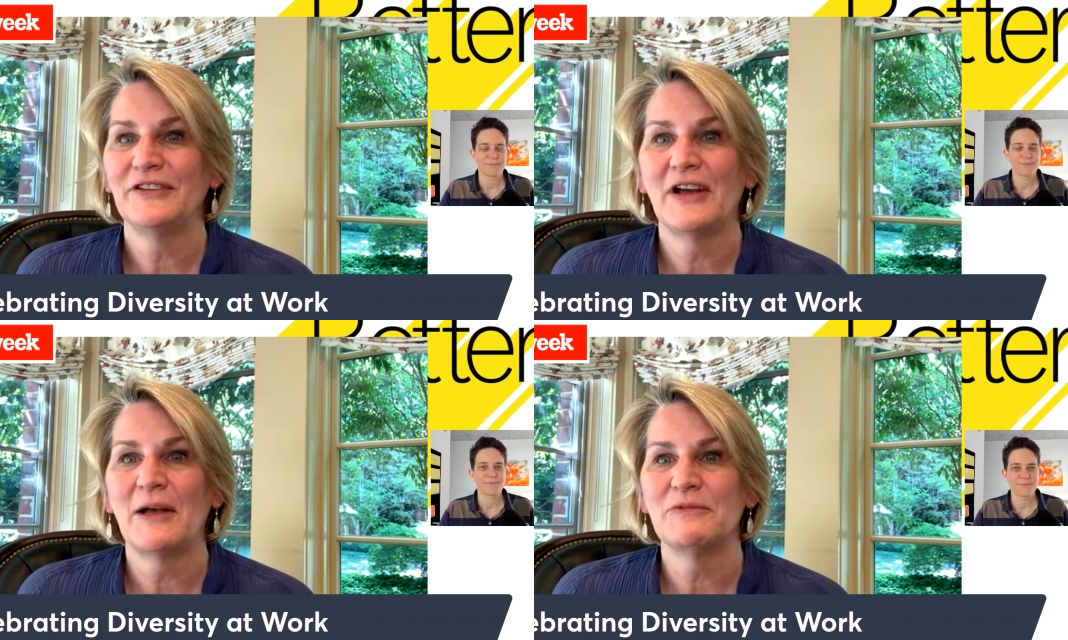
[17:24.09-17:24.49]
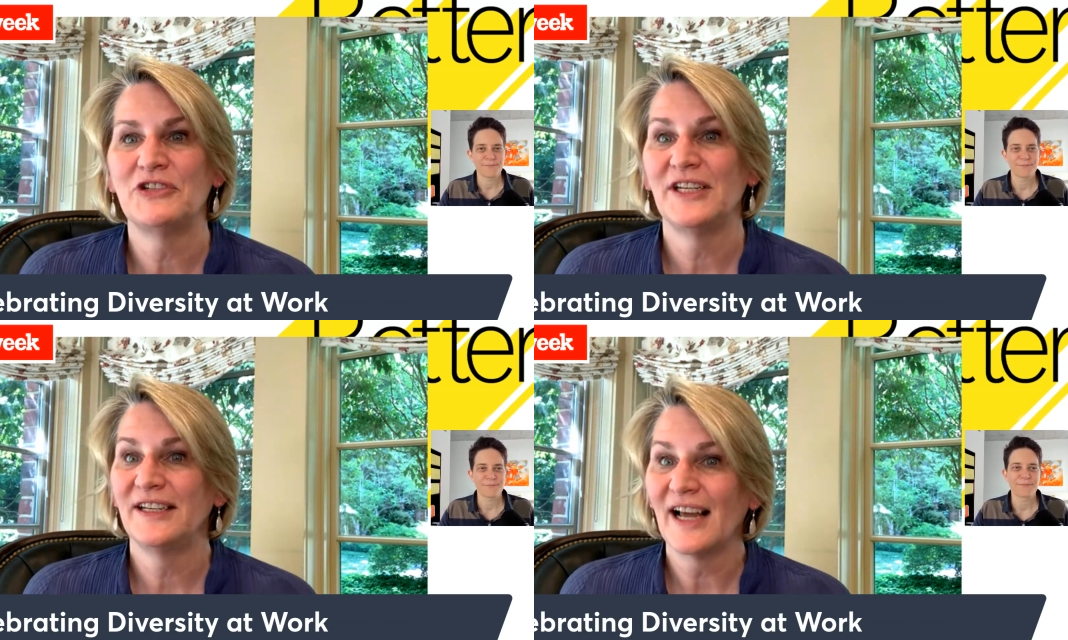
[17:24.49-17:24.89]
Speaker 1: Um,
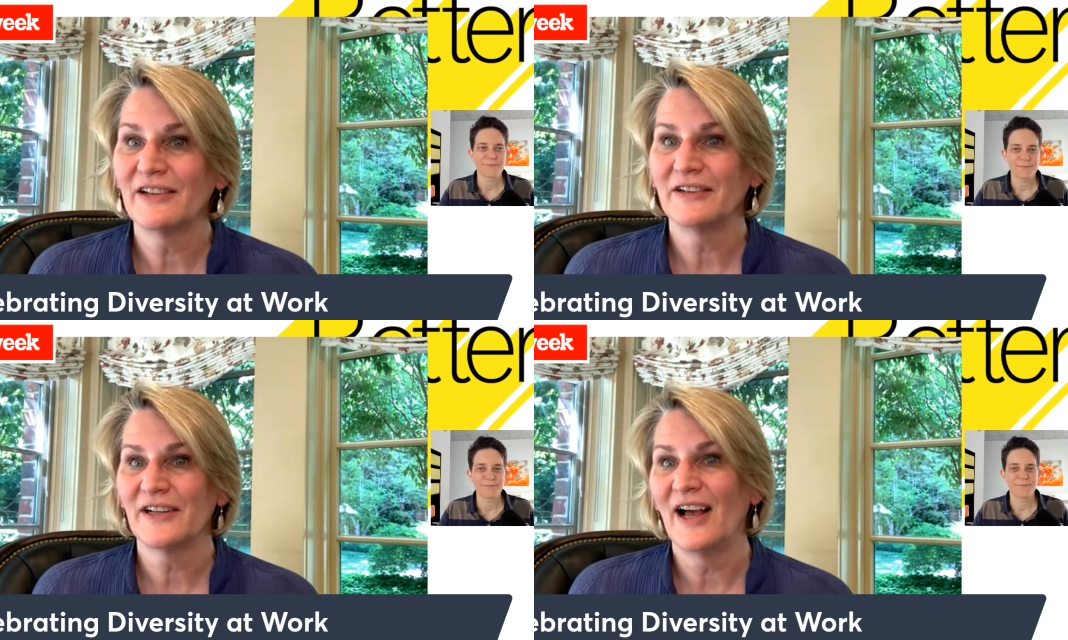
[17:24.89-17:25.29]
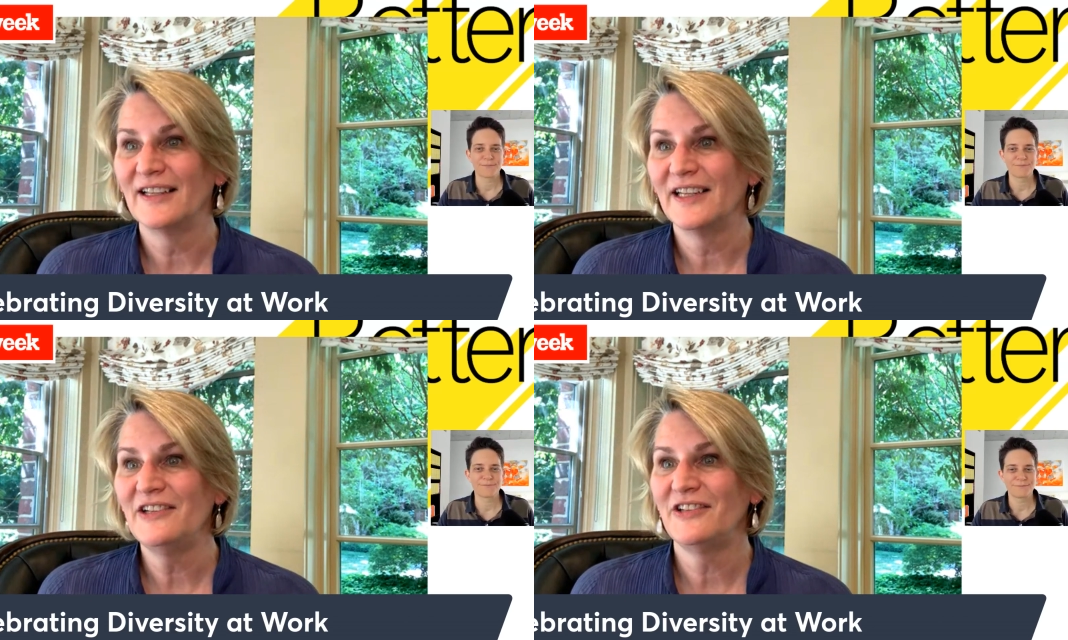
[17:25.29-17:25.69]
she did not go to
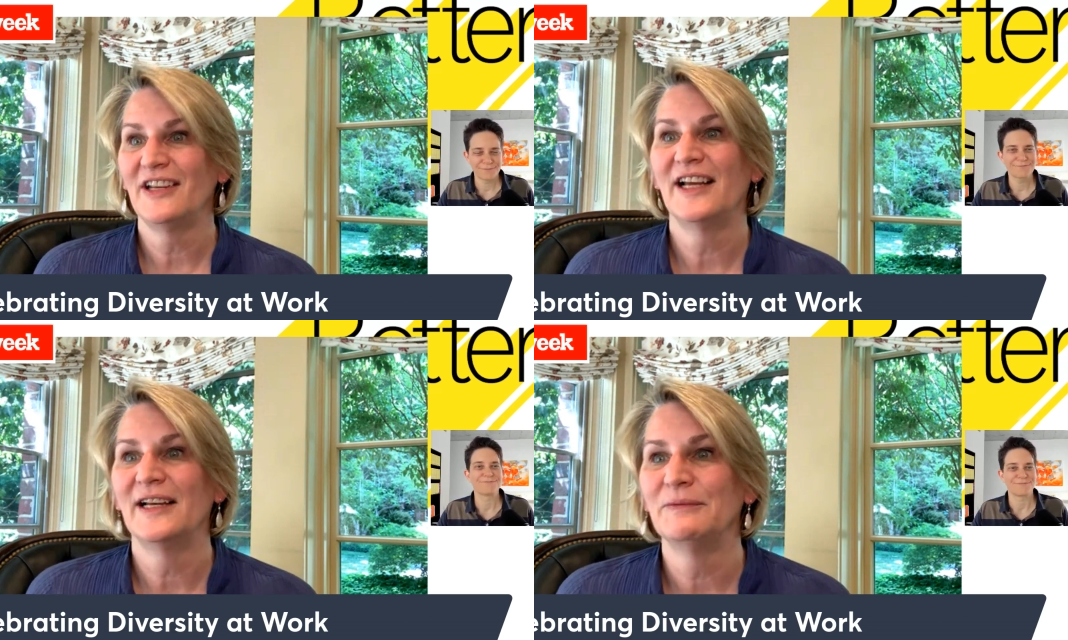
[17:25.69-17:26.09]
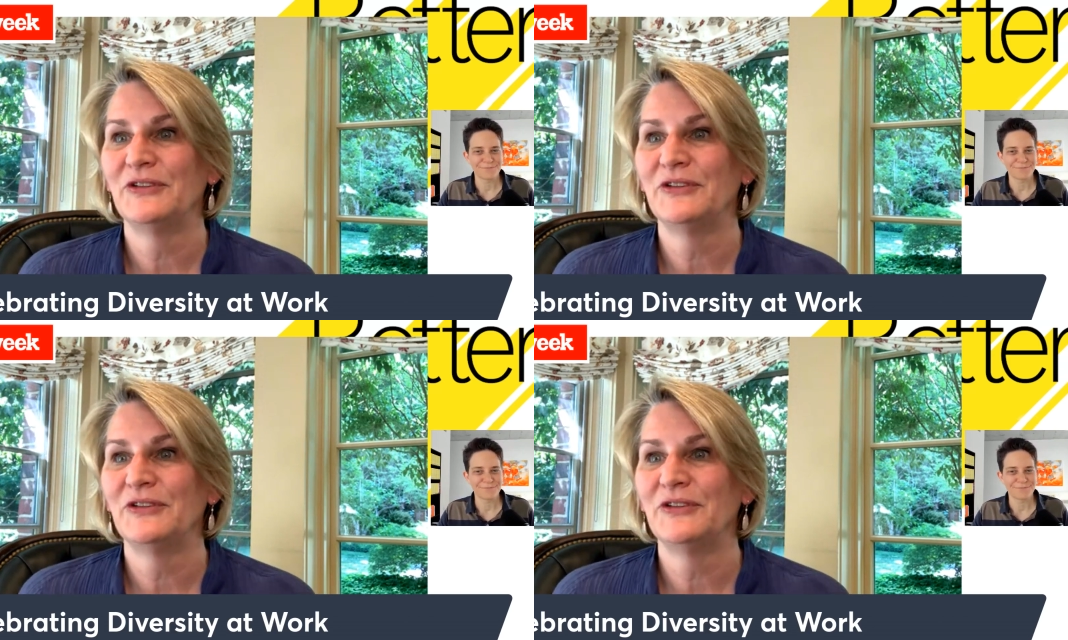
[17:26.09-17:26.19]
college, um,